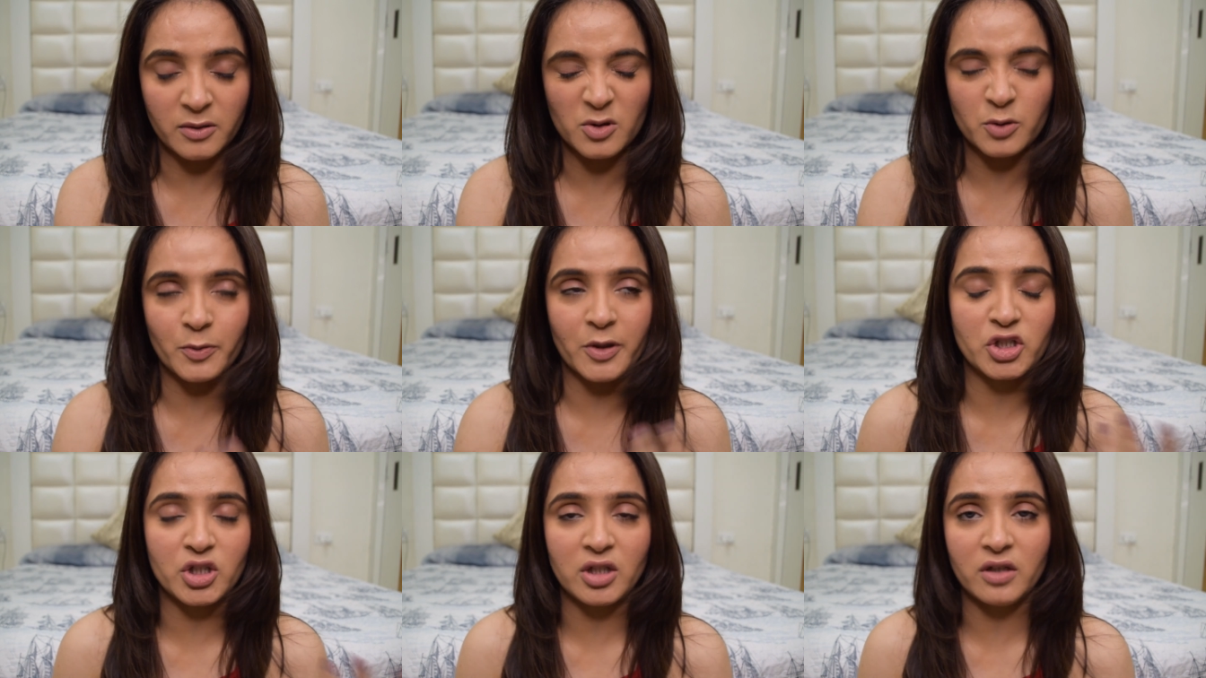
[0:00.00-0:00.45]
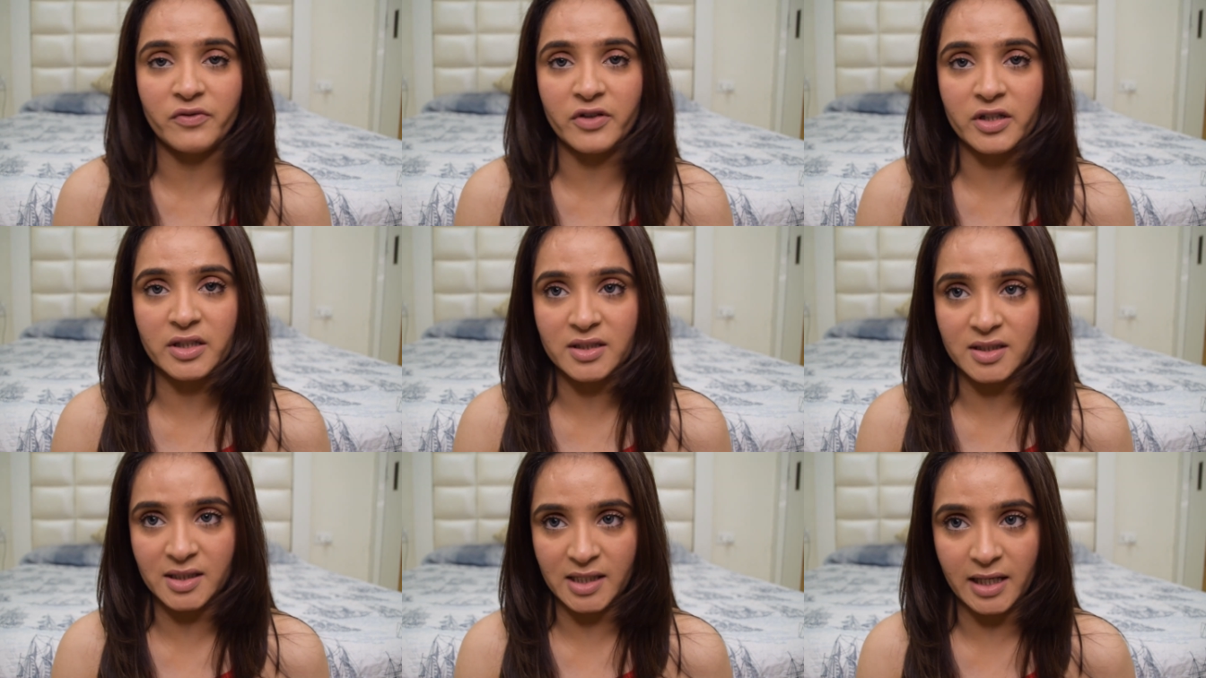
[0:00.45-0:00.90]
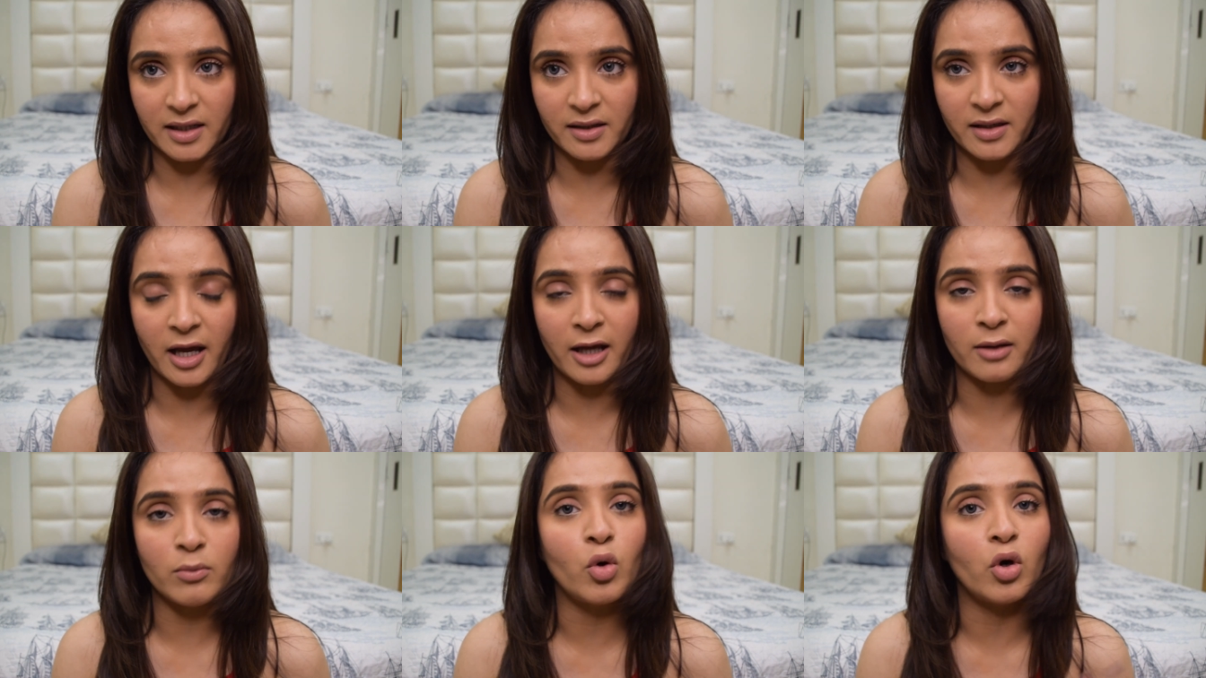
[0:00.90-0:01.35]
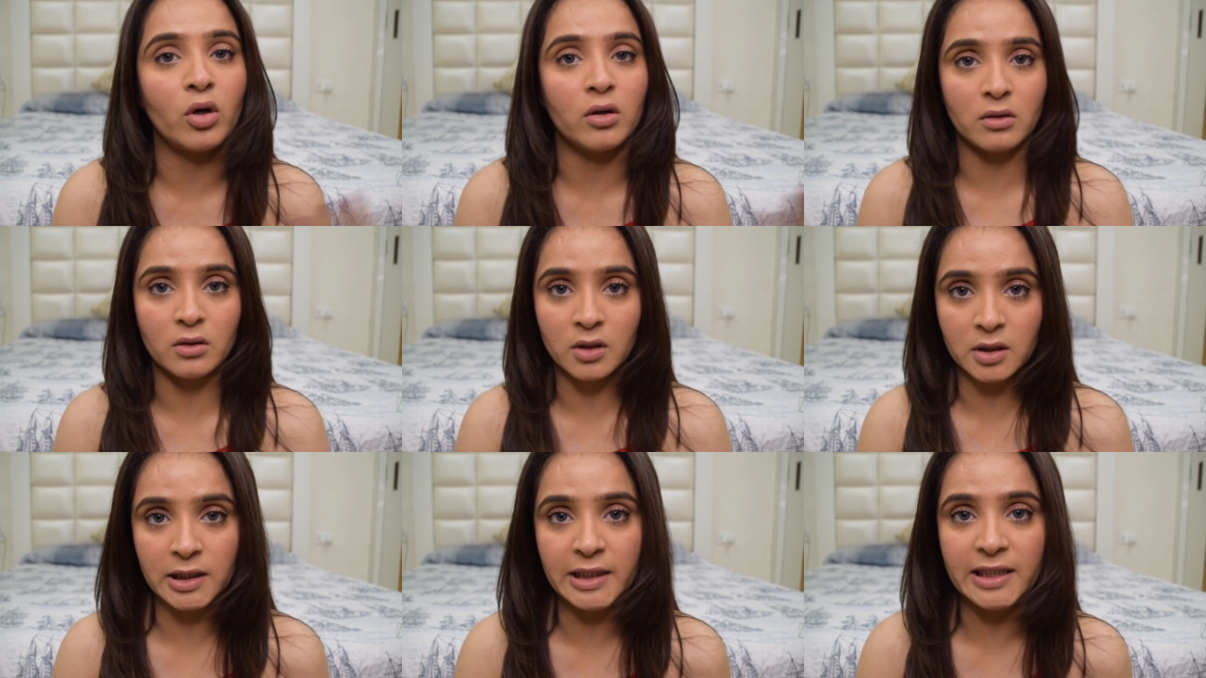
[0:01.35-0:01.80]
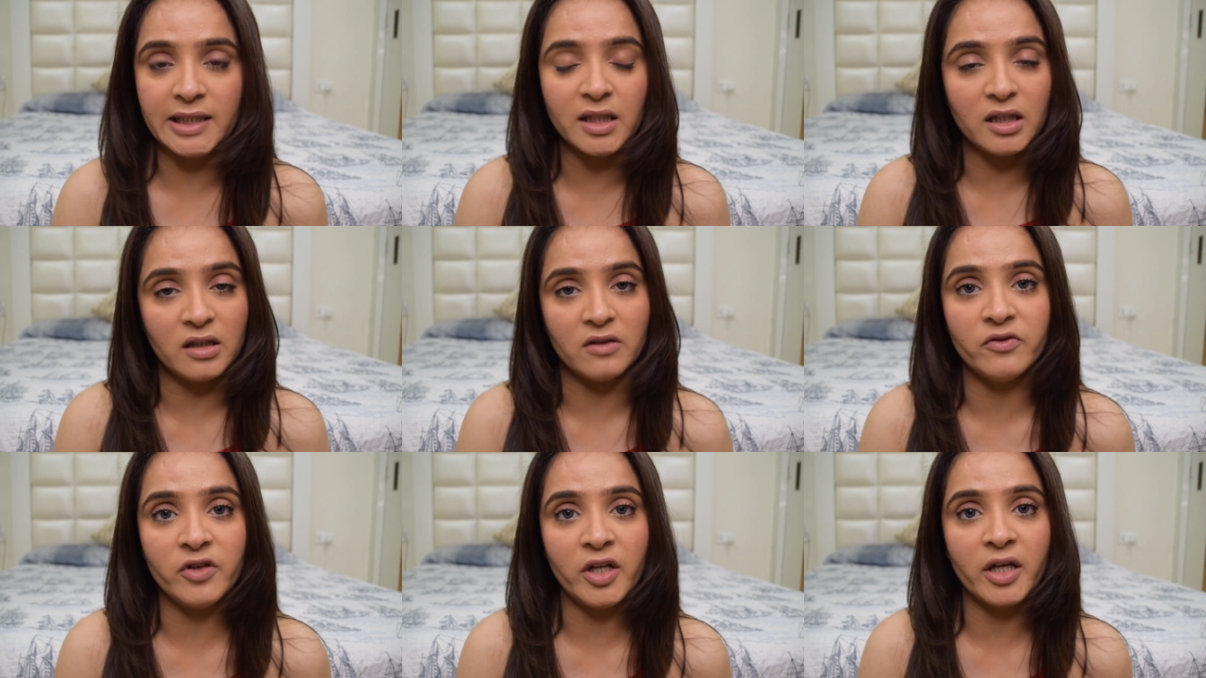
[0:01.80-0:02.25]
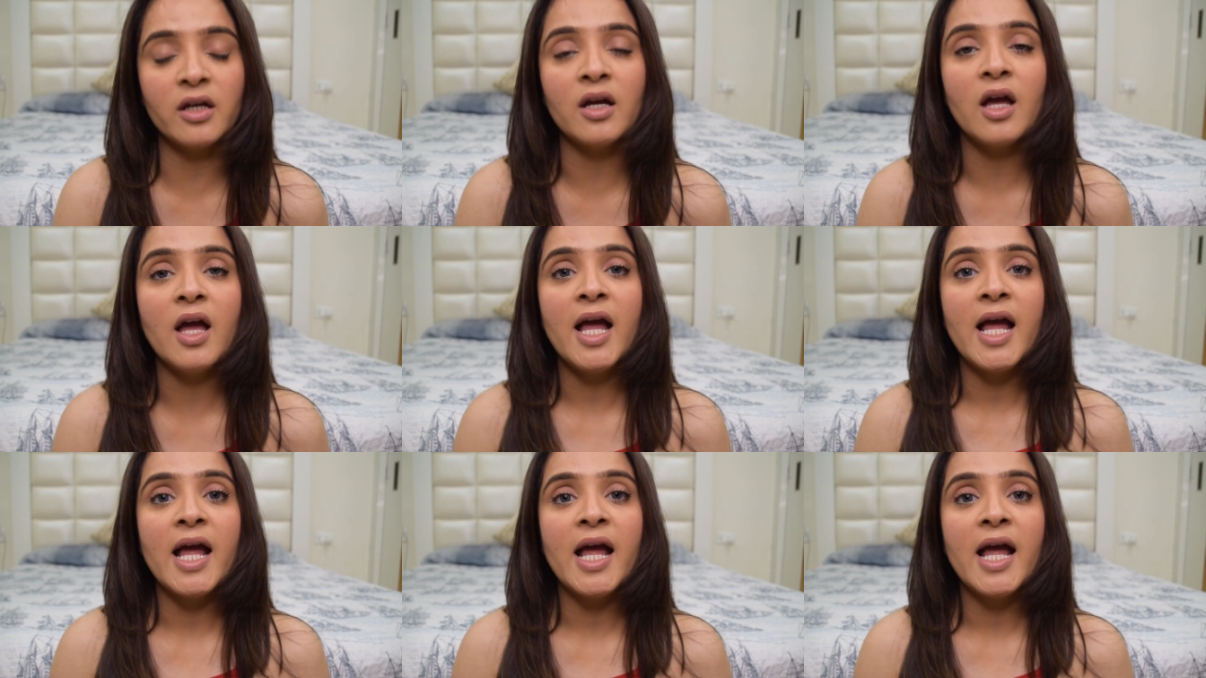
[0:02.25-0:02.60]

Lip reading: especially if it is daytime or early evening,